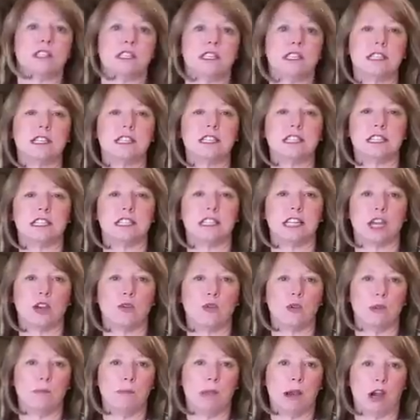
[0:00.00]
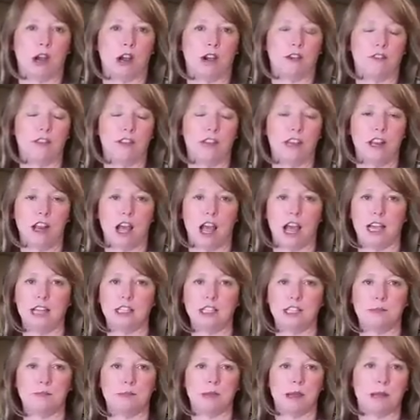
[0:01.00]
This is liquid paraffin. I
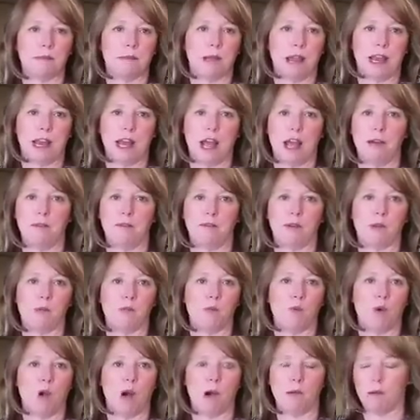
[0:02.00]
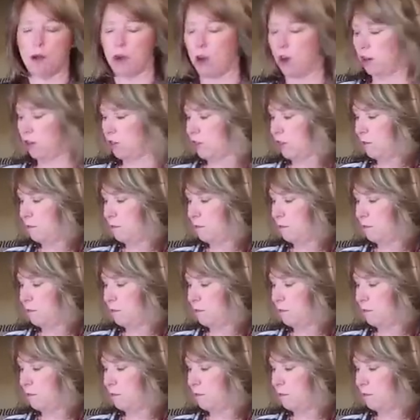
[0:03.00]
just picked mine up from Walmart.